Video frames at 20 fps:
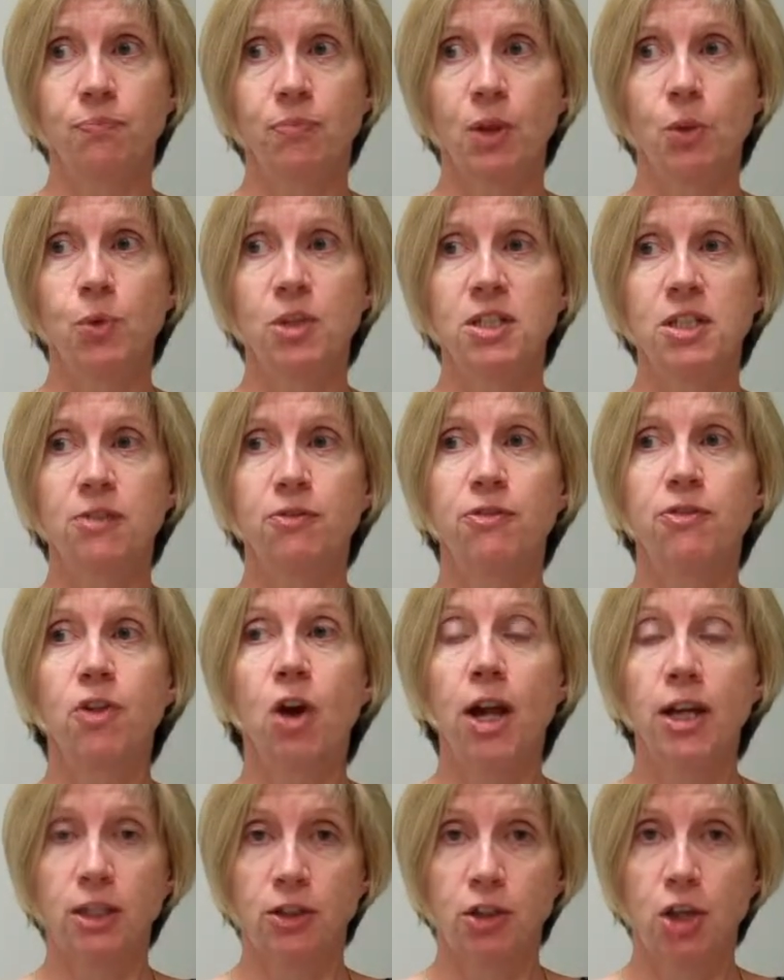we did
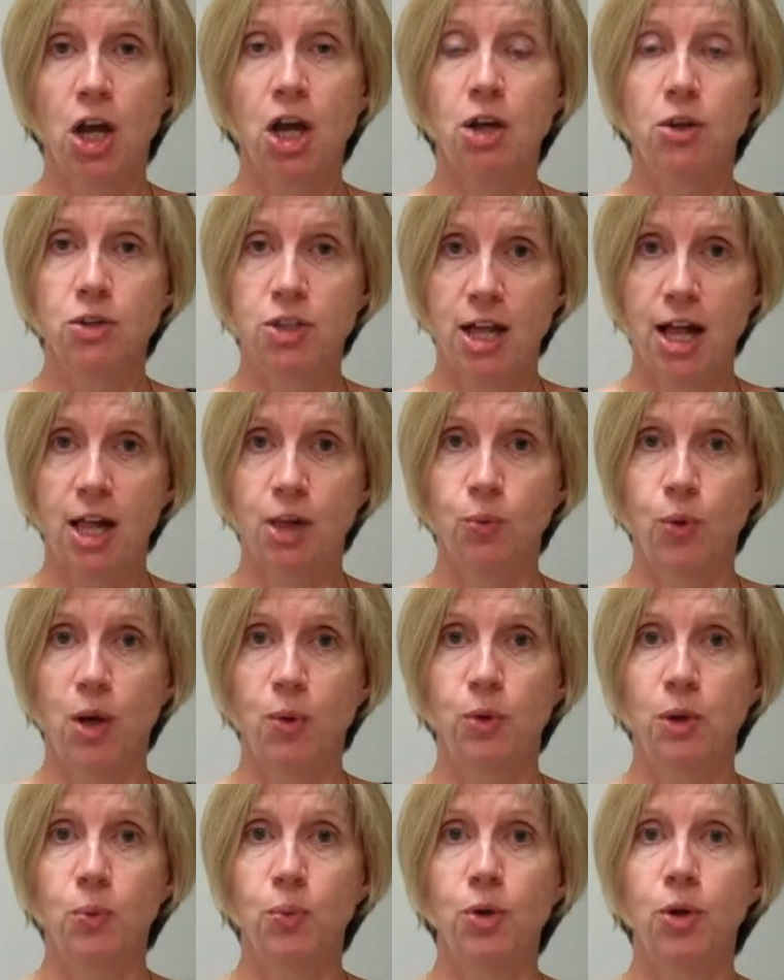frighten the hotel where
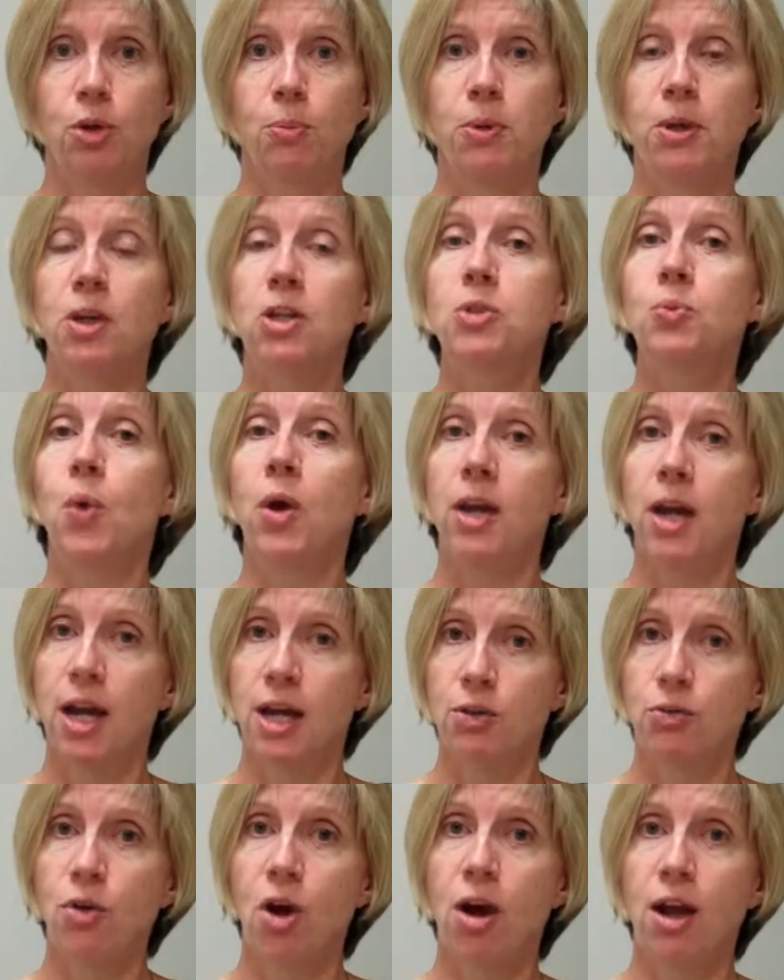we were, because when I
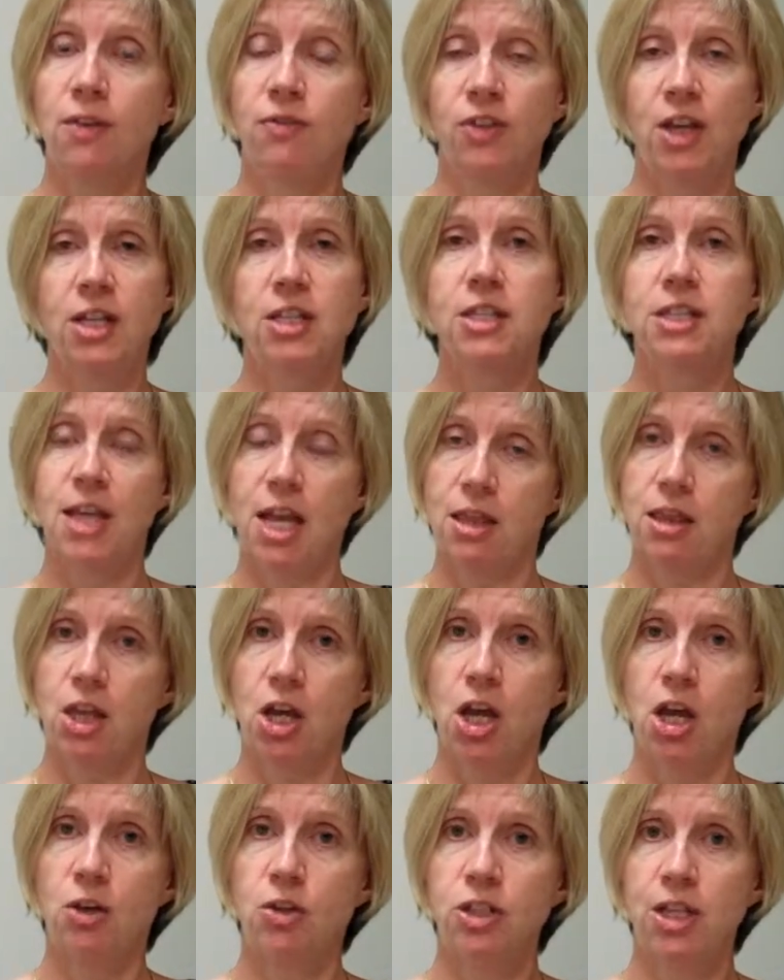arrived they'd set the
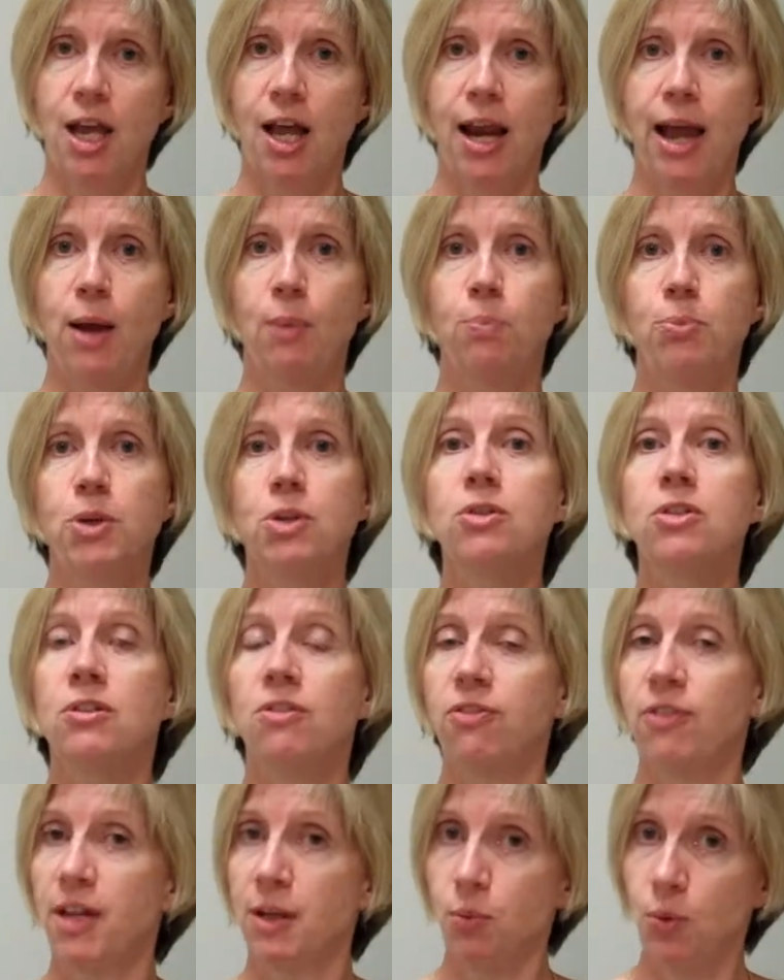hotel out
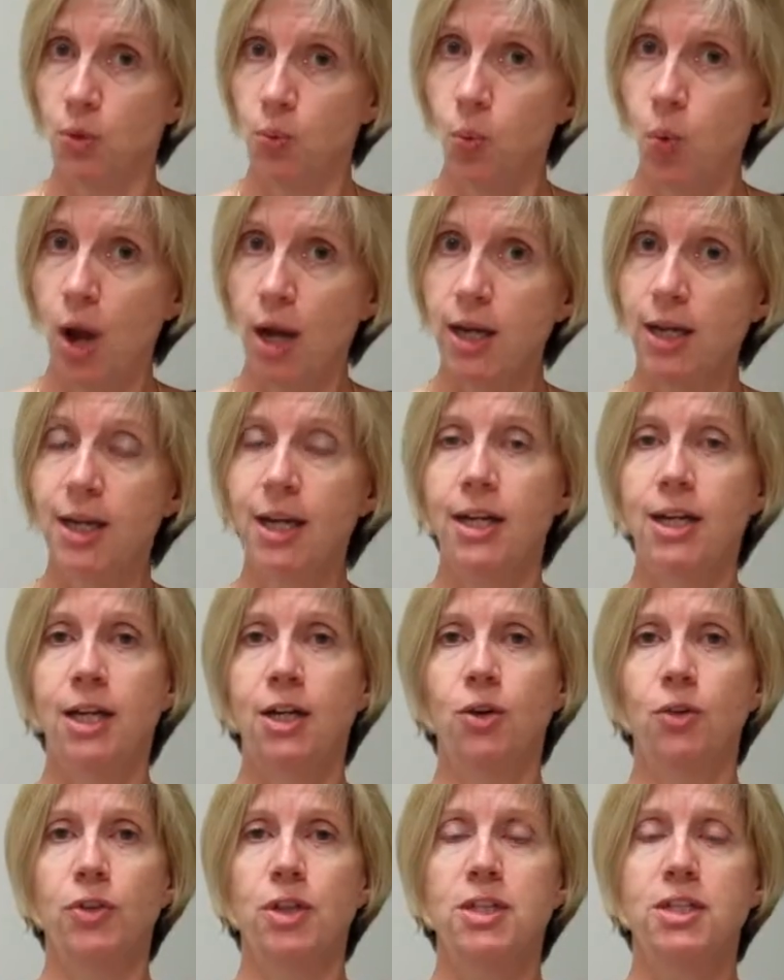beautifully with white
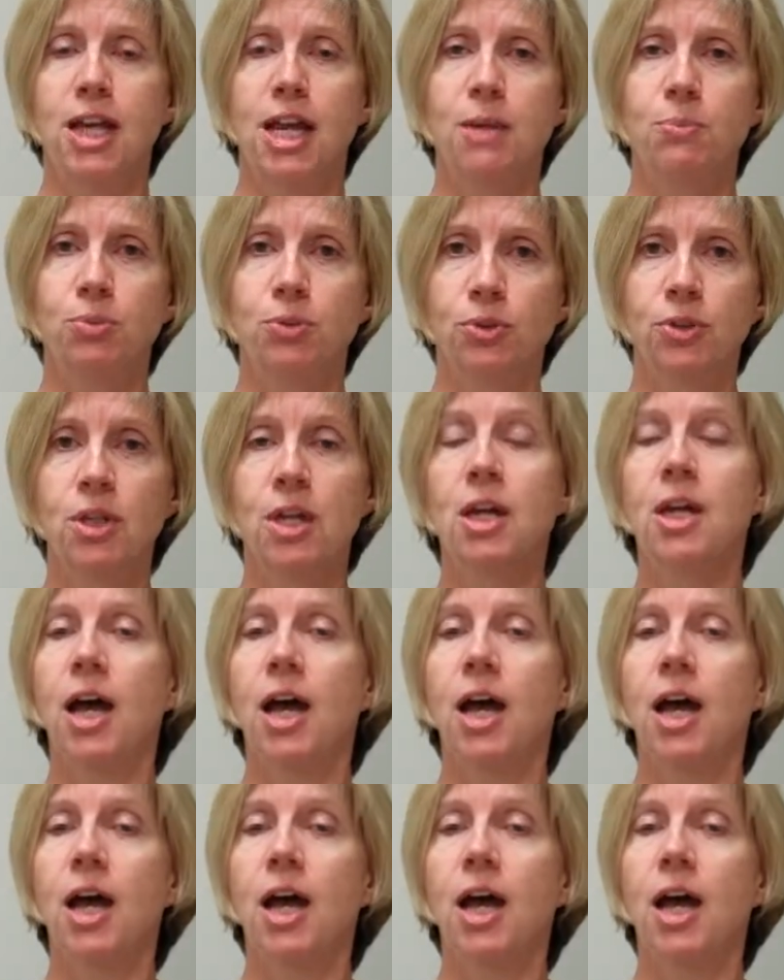linen on the table,